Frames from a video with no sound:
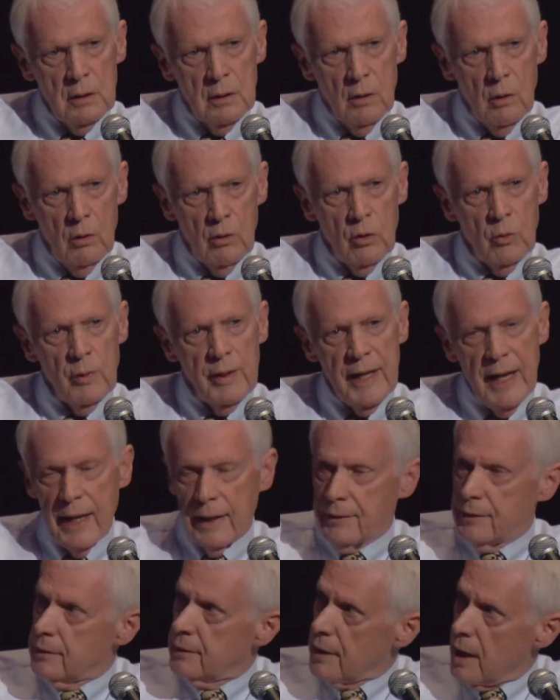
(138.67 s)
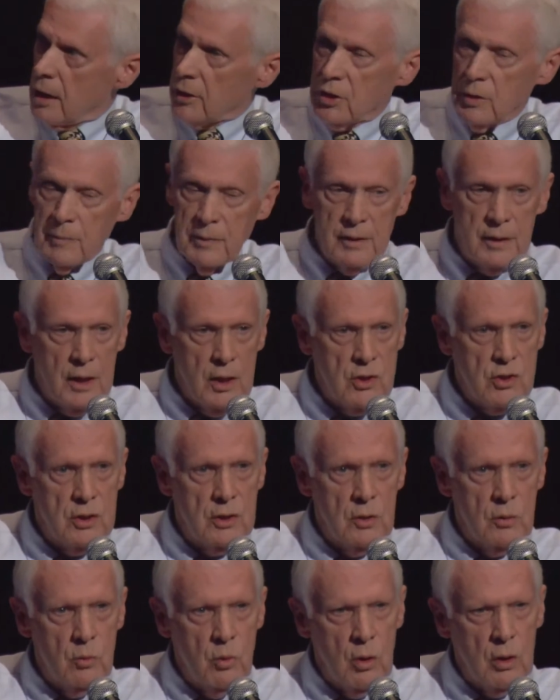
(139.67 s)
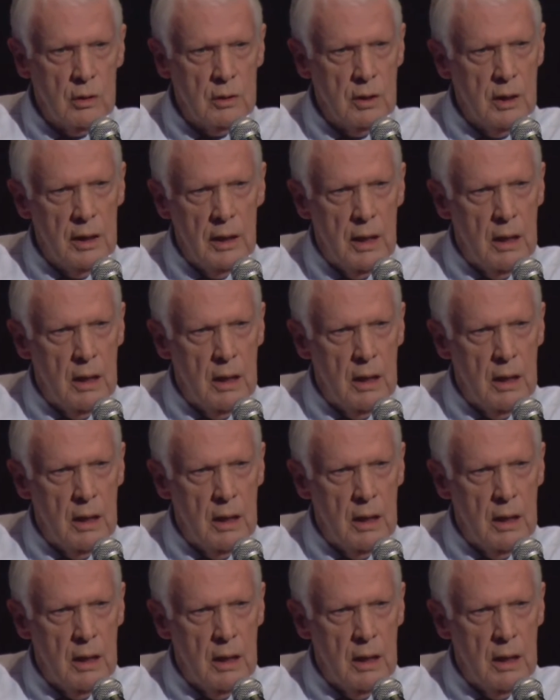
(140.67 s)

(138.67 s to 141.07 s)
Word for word: although we had the documentation it worked